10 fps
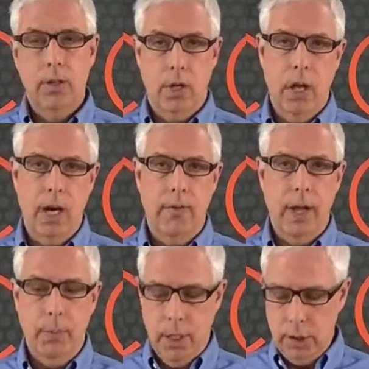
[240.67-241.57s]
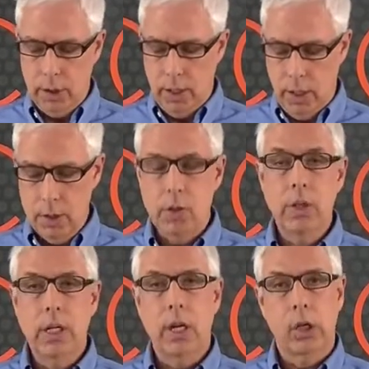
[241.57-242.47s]
there's a lot of vibration there, so
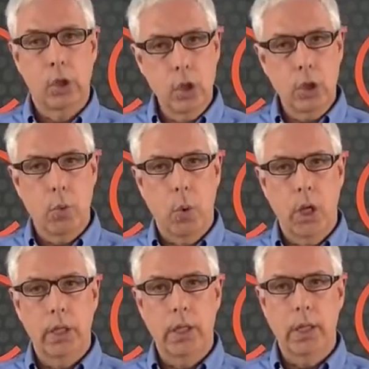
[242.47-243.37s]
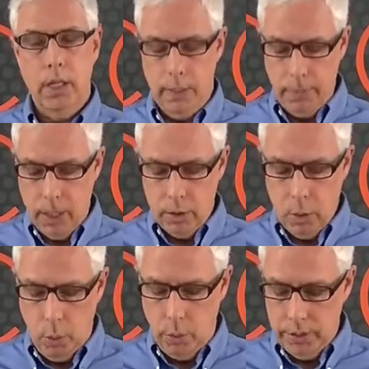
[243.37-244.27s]
you need a good quality clip
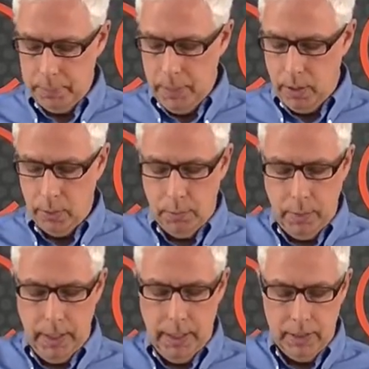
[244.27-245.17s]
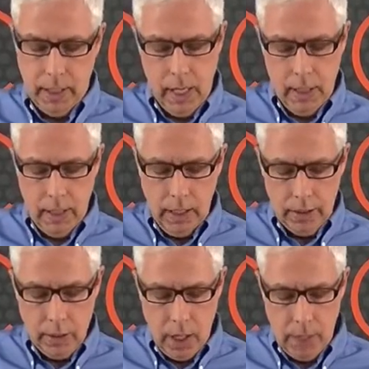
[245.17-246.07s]
to hold the speaker in place. Now
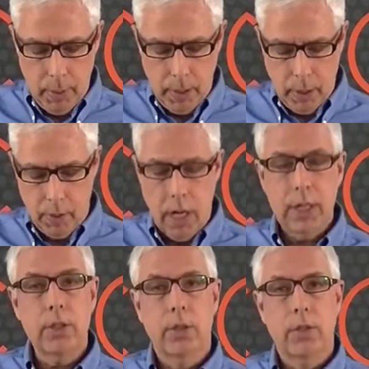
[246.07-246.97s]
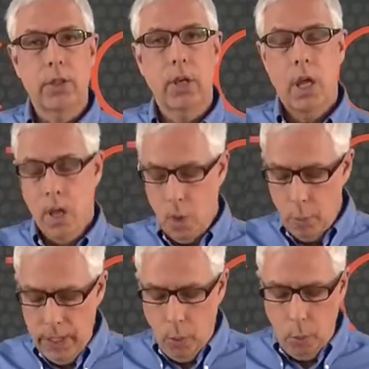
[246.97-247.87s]
let's talk about our crossovers.
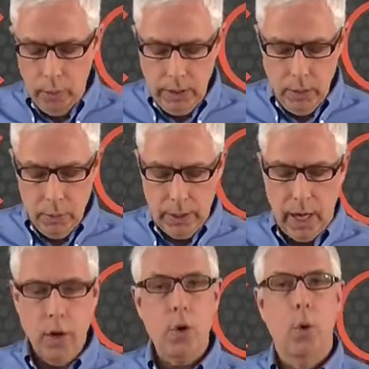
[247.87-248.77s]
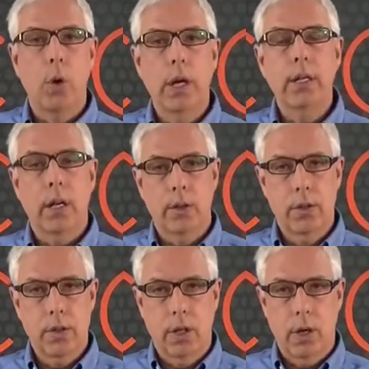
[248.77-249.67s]
We only use air core
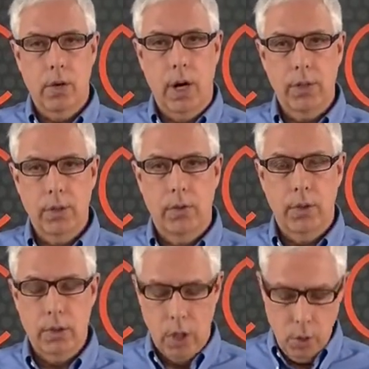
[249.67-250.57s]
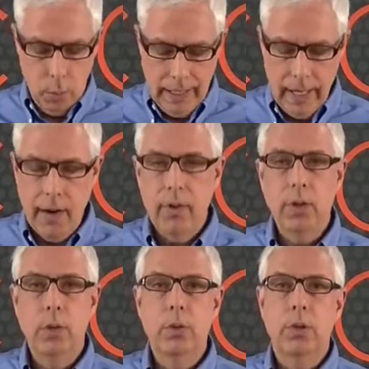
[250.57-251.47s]
inductors in our crossovers. We never
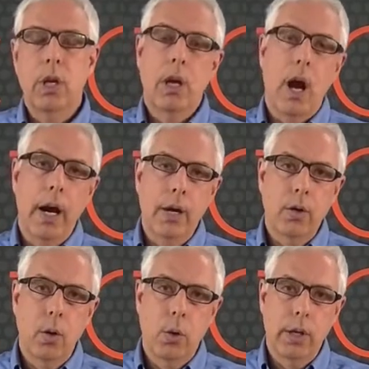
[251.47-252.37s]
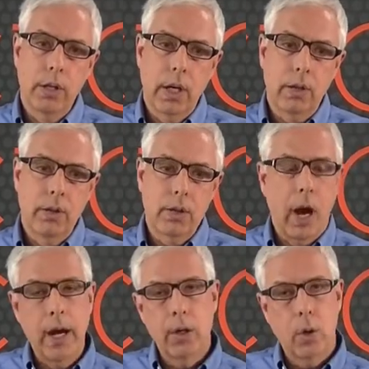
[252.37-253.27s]
use iron core
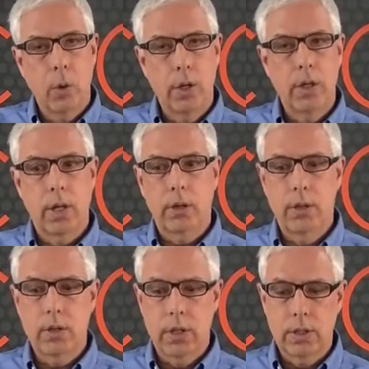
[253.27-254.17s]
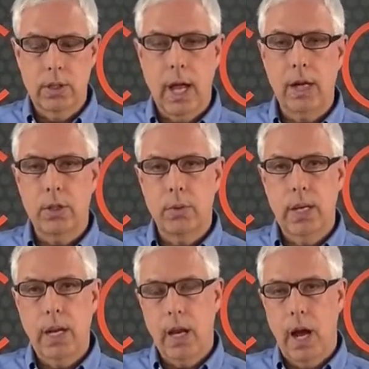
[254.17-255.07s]
inductors. Iron core inductors can
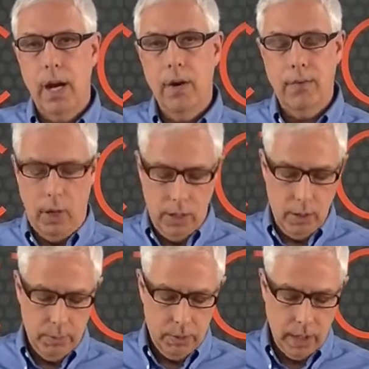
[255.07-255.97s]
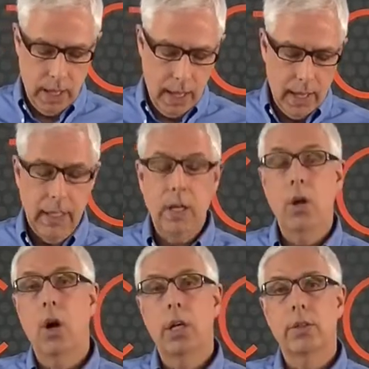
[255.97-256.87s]
saturate at higher volumes and they
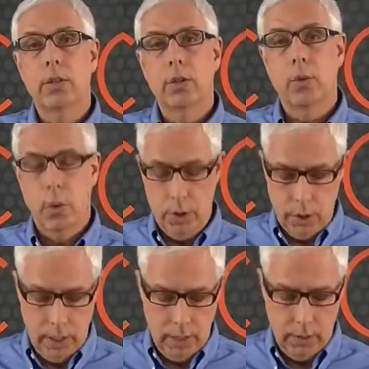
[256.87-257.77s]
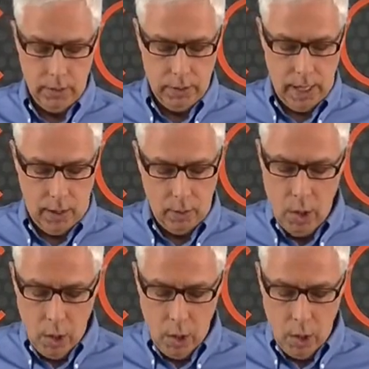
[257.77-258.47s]
can cause distortion in your sound.